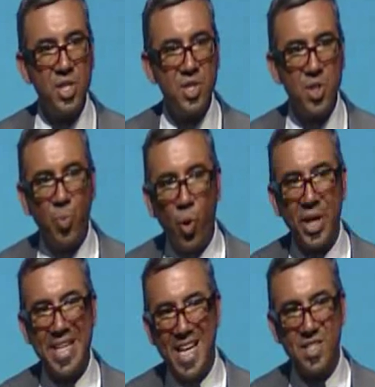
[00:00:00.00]
and
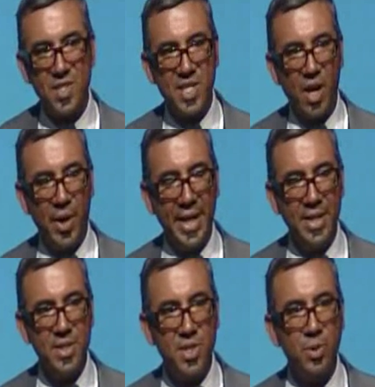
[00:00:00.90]
support necessary
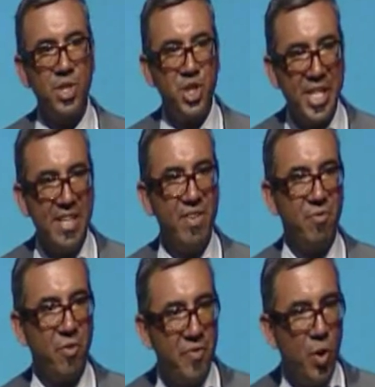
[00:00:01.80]
to achieve and
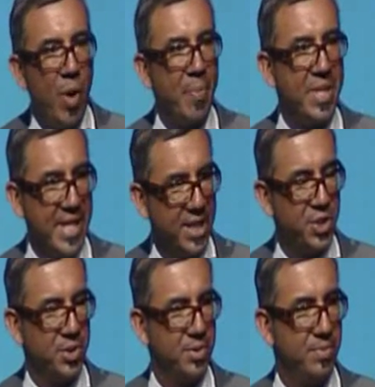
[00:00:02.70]
fulfill my
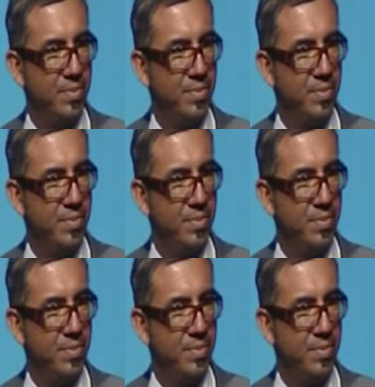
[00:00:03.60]
potential.